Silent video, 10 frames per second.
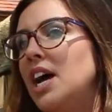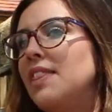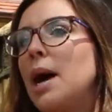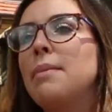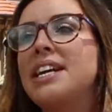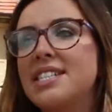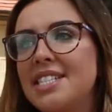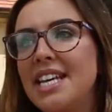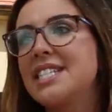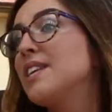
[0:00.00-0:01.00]
And that makes
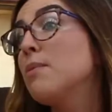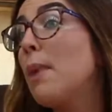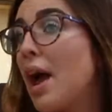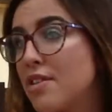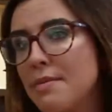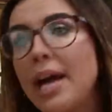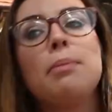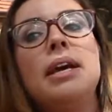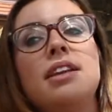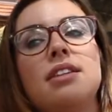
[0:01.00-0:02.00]
it taste even better in my
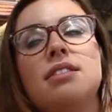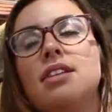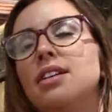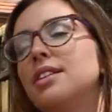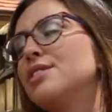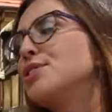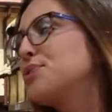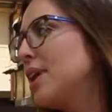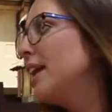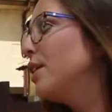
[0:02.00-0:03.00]
opinion. So
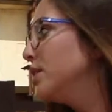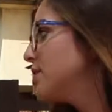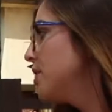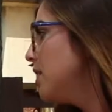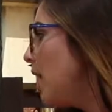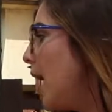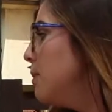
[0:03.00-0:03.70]
it's really good.